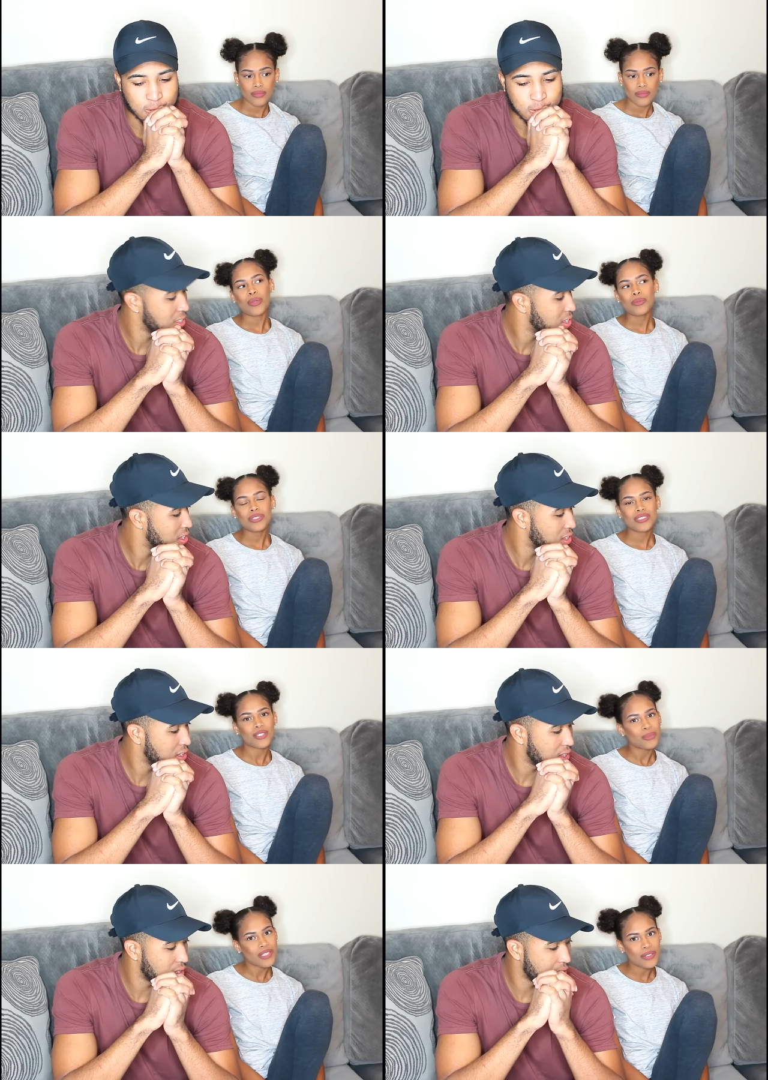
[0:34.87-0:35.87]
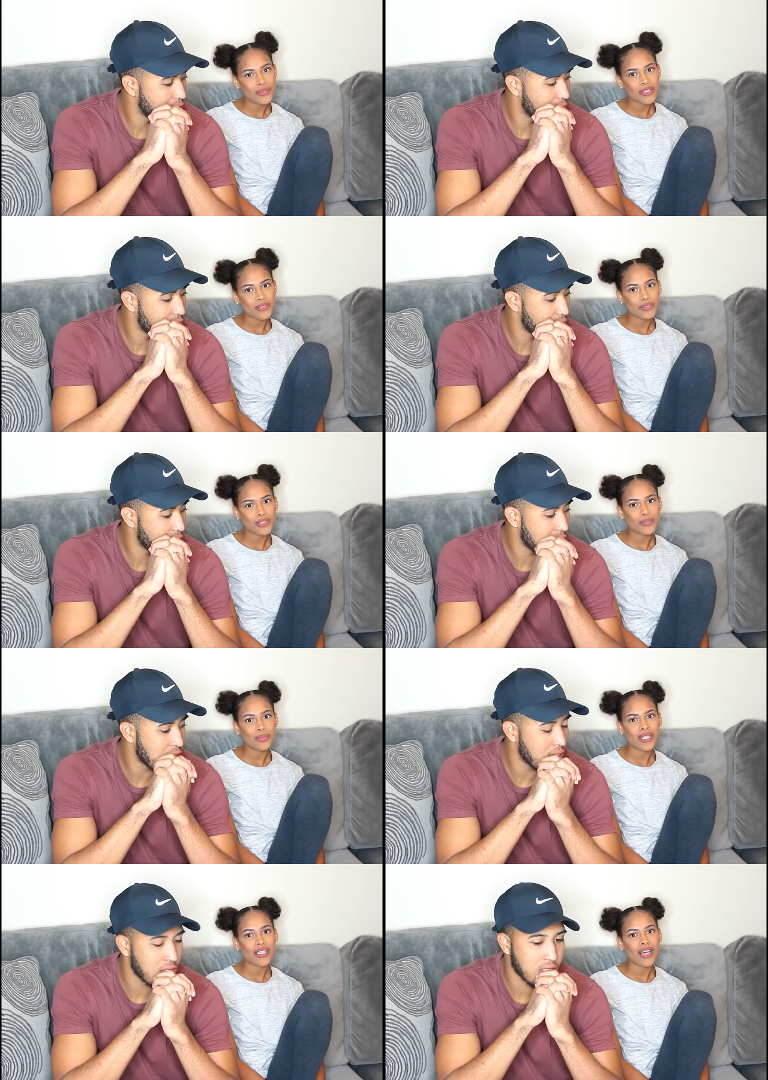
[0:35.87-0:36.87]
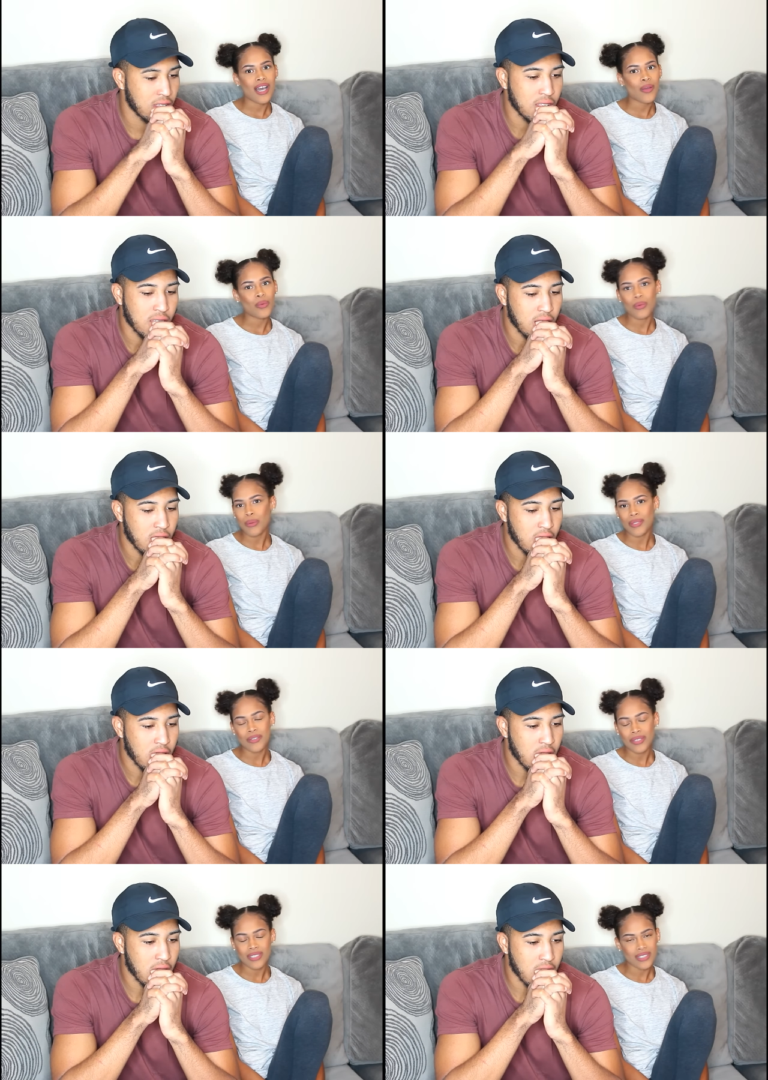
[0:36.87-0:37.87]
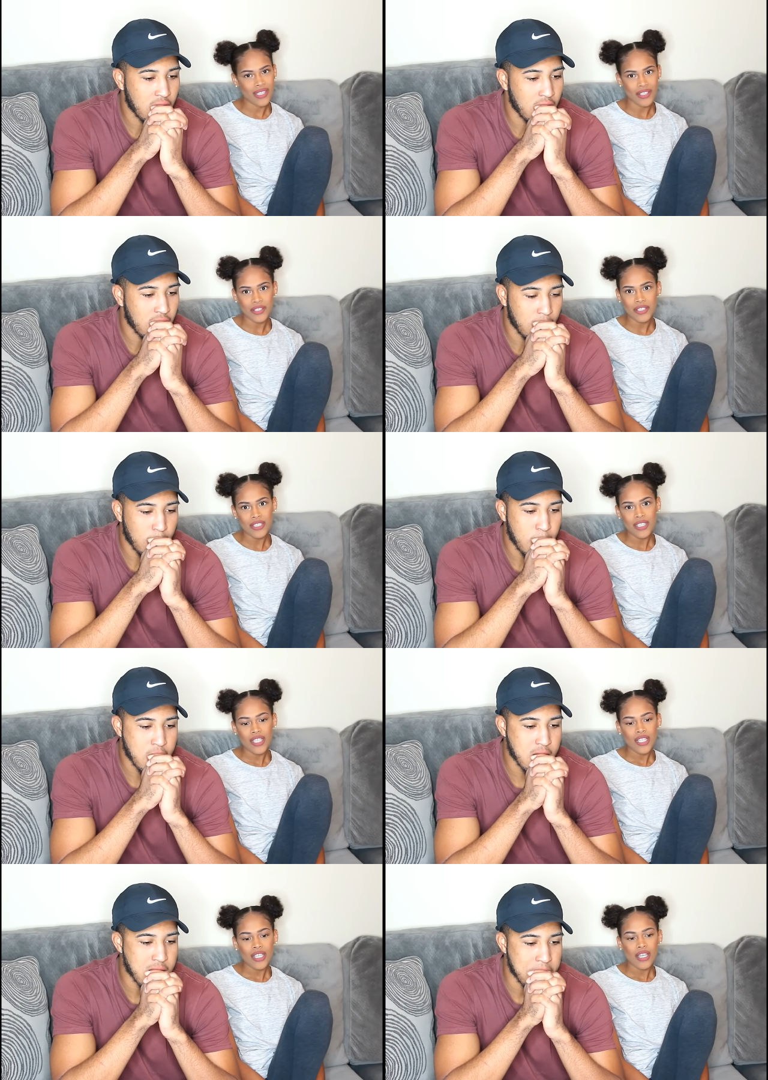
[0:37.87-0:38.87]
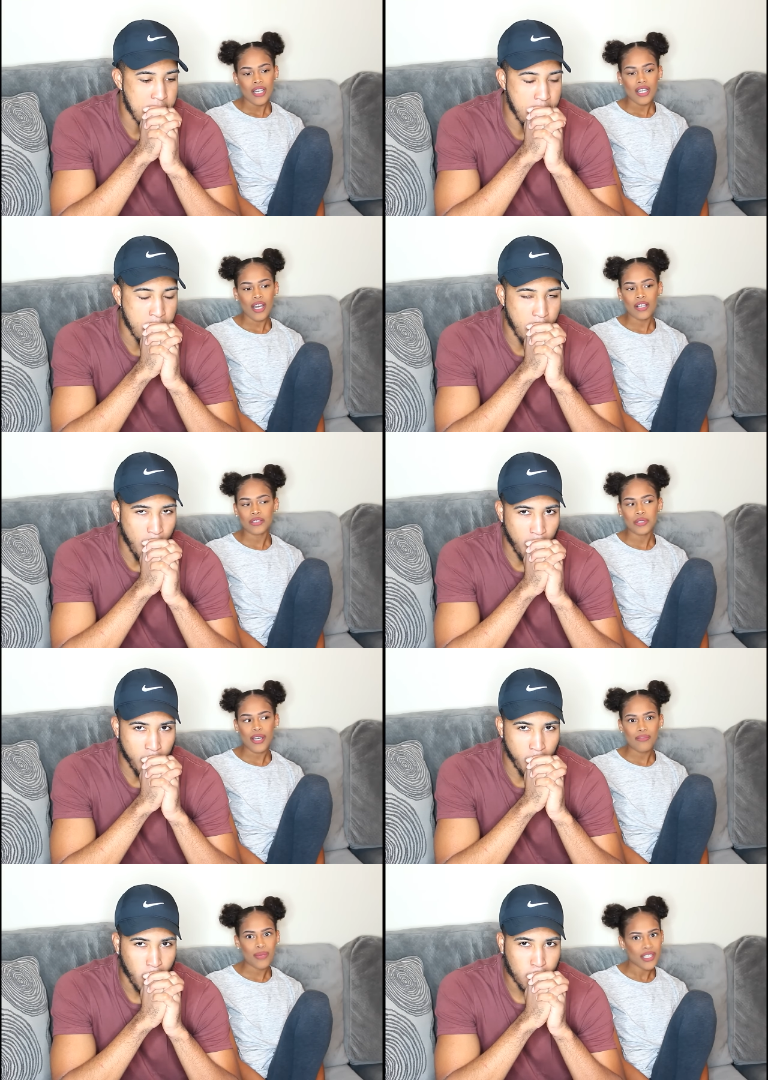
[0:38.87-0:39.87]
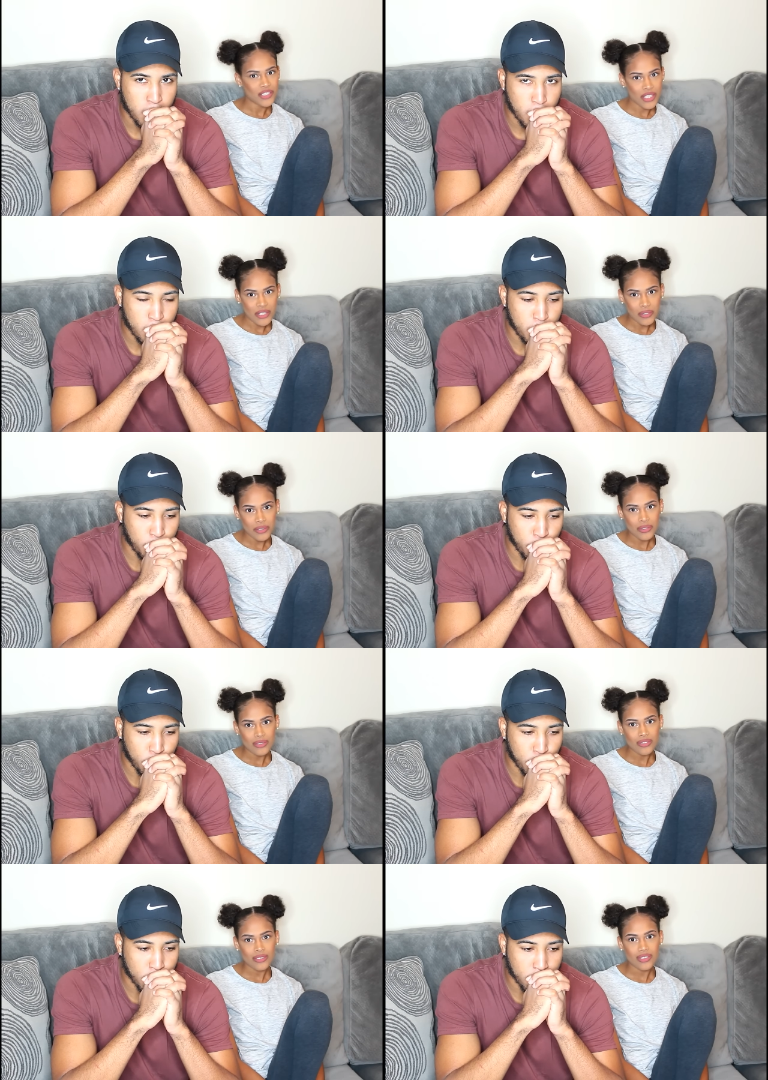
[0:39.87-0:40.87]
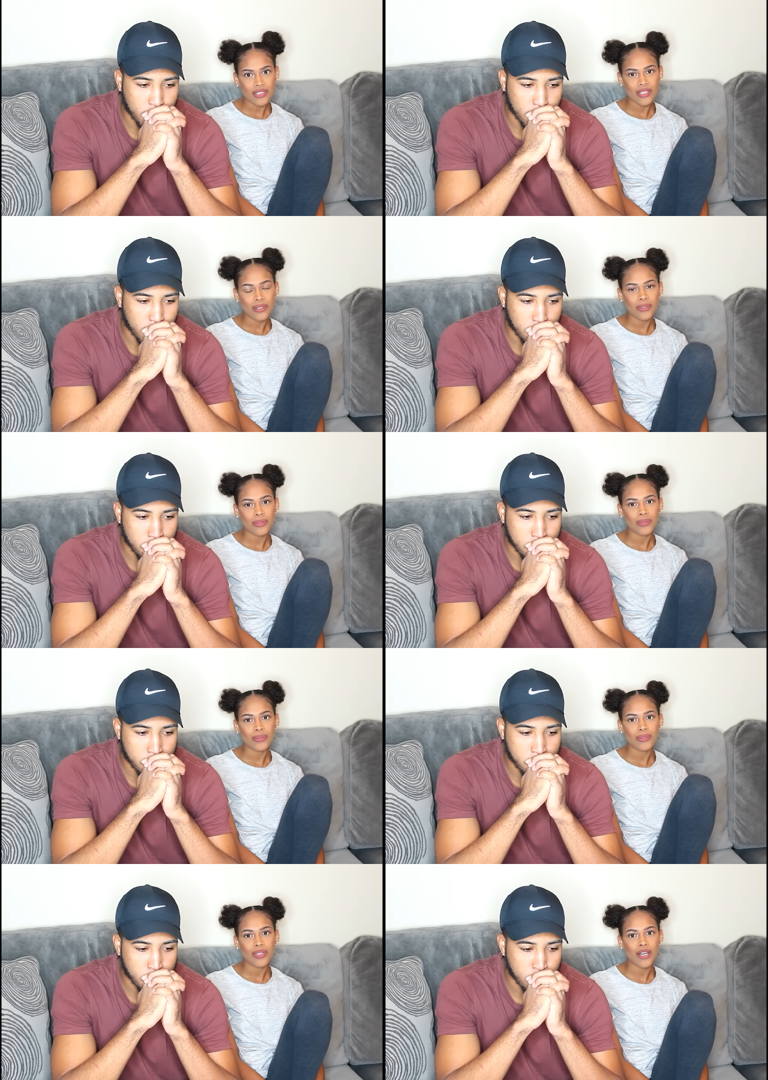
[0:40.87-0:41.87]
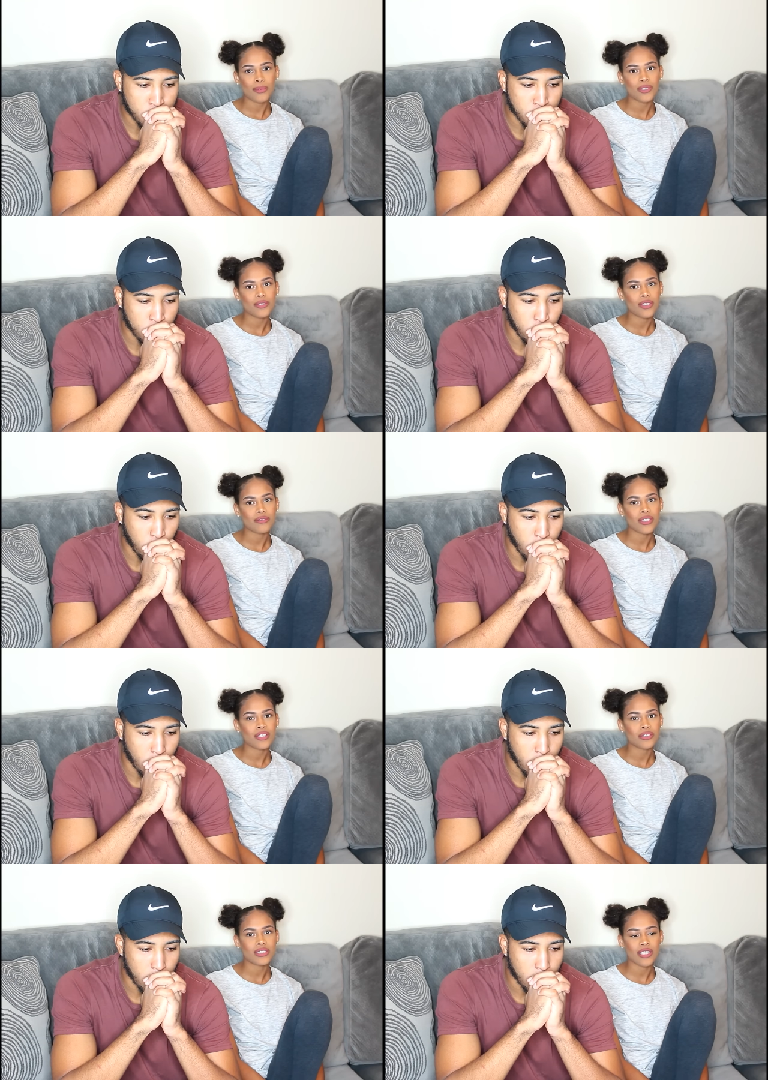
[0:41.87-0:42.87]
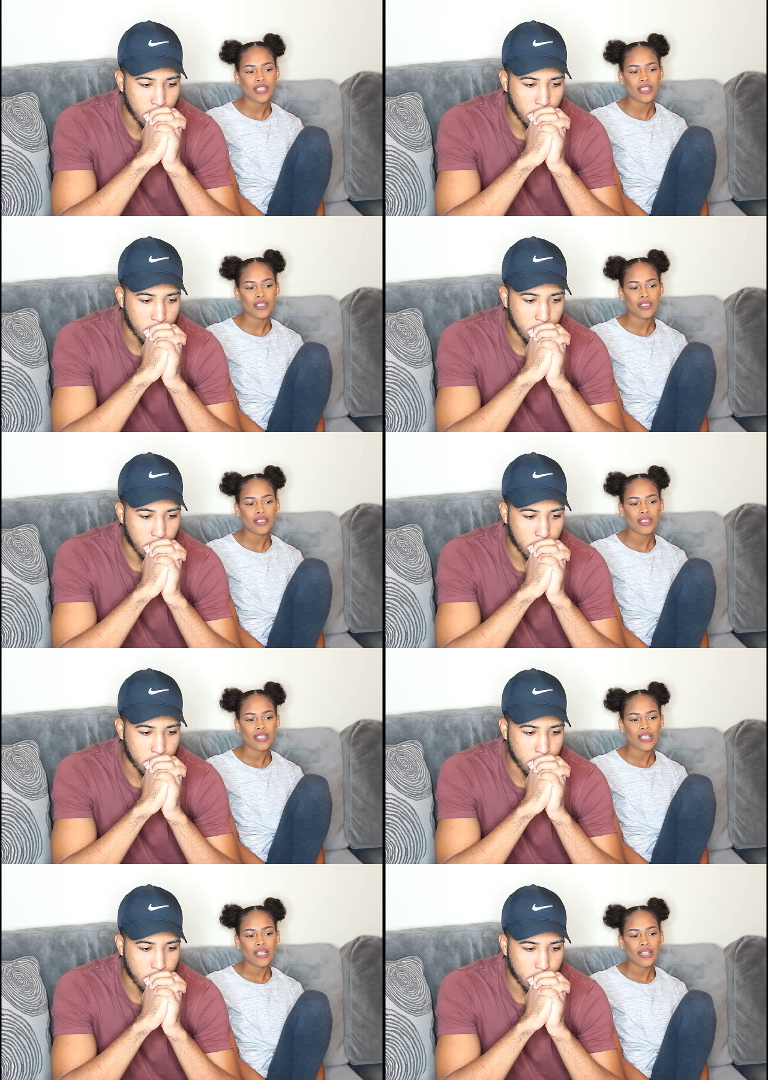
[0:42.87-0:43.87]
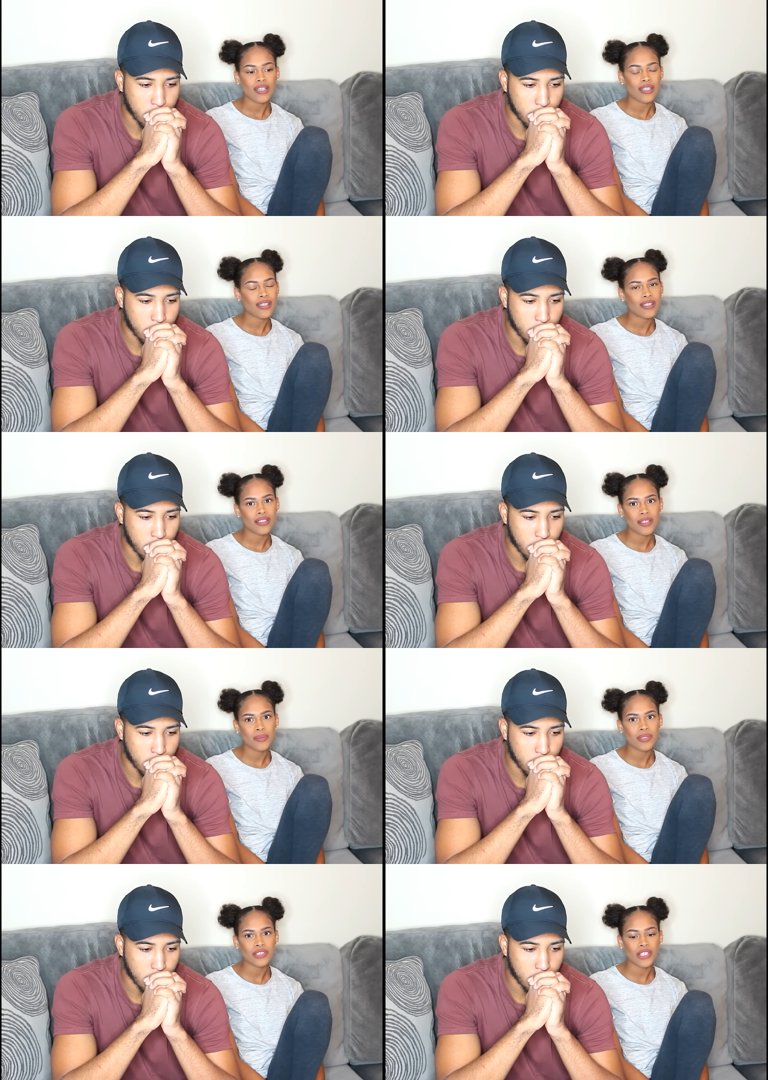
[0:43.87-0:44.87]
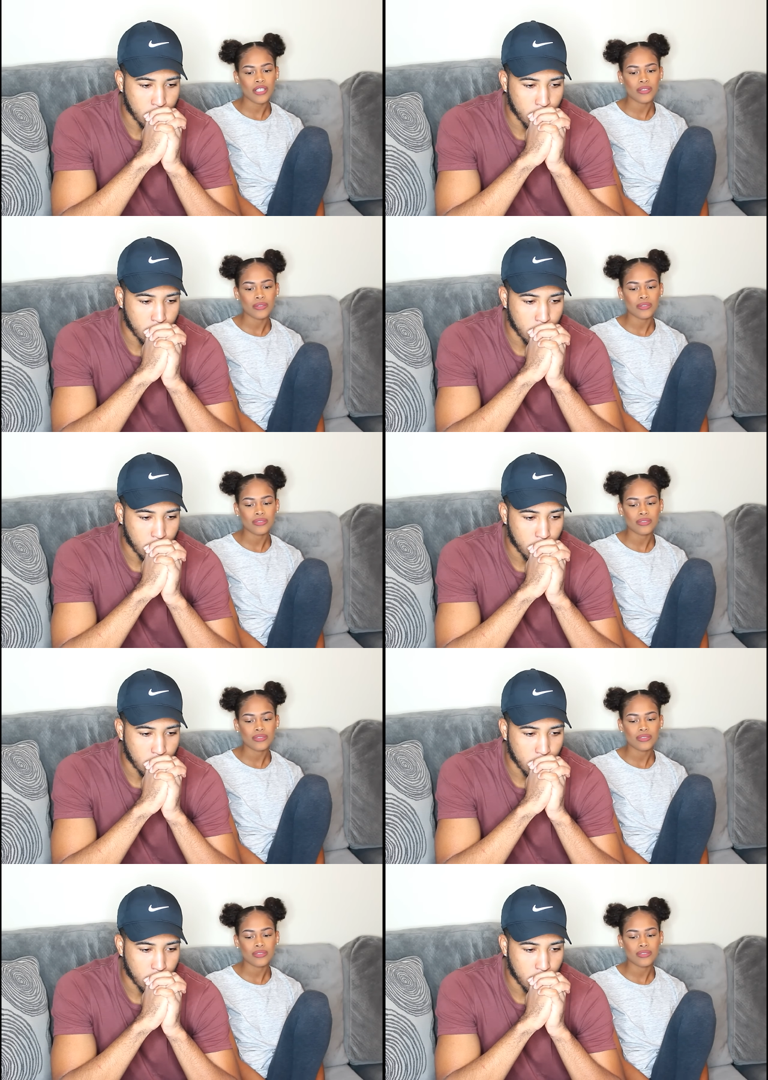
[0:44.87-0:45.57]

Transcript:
Speaker 1: We will still be doing YouTube, but I, we won't be doing it together. I'll still have my channel, so I'll be doing videos there, and he can keep his channel.